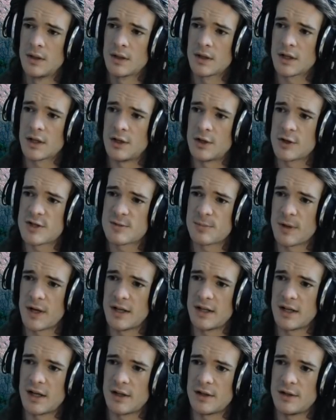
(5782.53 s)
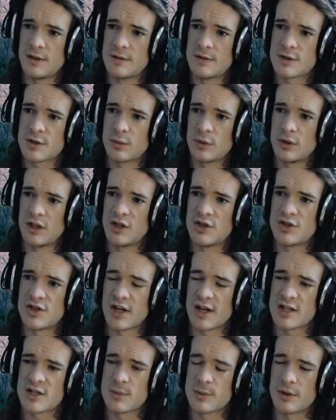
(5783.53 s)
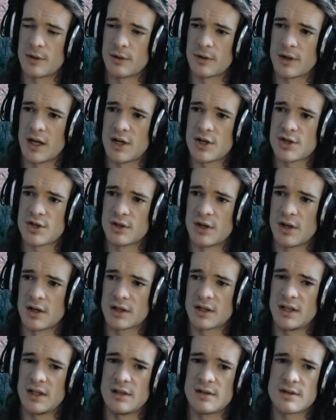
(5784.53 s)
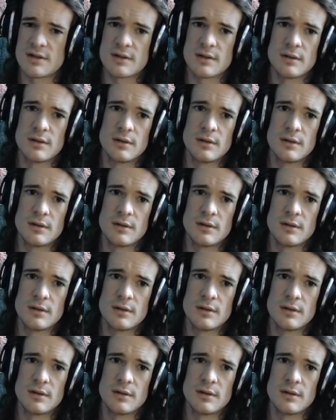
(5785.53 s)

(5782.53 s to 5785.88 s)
Can you explain how to use Queen and Jax with location hotkeys?